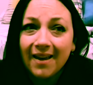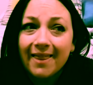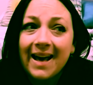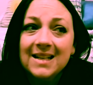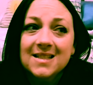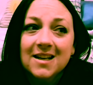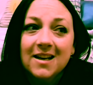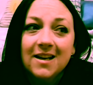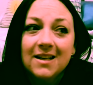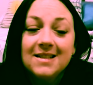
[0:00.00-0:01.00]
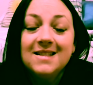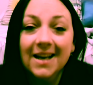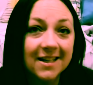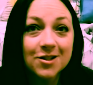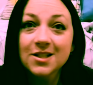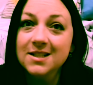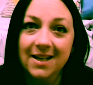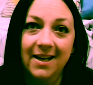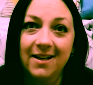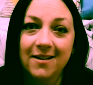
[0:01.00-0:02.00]
that day to
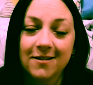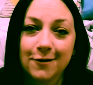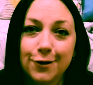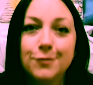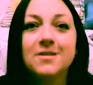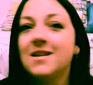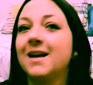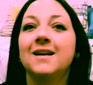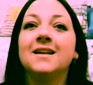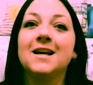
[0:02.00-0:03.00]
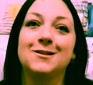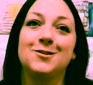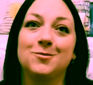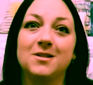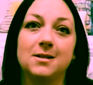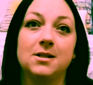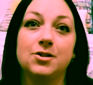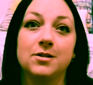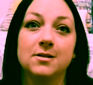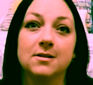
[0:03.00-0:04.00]
day you second guess your
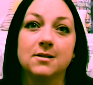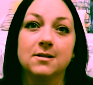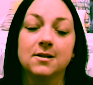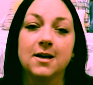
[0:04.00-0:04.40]
decisions.